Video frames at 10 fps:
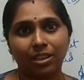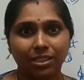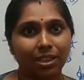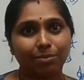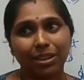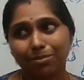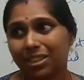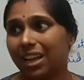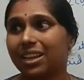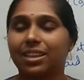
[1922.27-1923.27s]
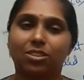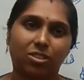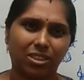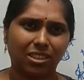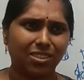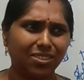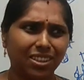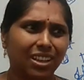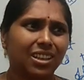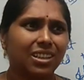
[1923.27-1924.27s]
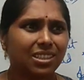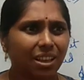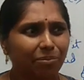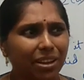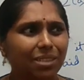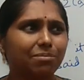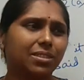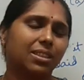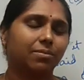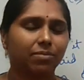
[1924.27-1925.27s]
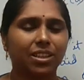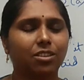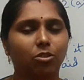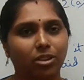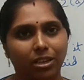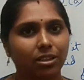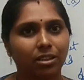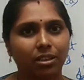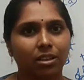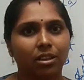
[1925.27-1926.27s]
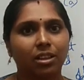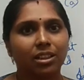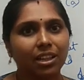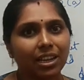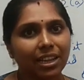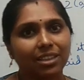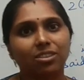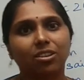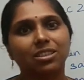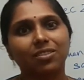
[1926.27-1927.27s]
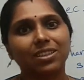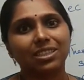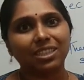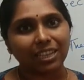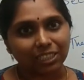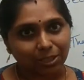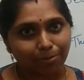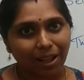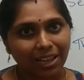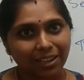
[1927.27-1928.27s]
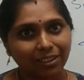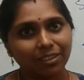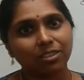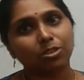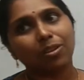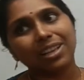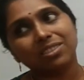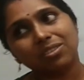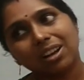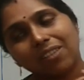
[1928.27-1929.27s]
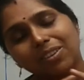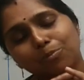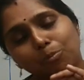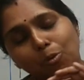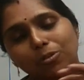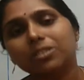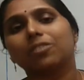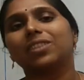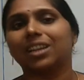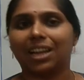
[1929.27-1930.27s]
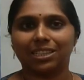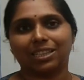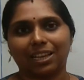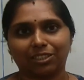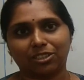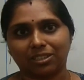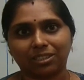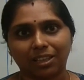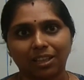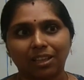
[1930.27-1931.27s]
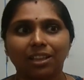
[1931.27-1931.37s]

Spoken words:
Sometimes they are exhaustive, sometimes they are not. They are exhaustive in such a manner so as to cover most of the transactions.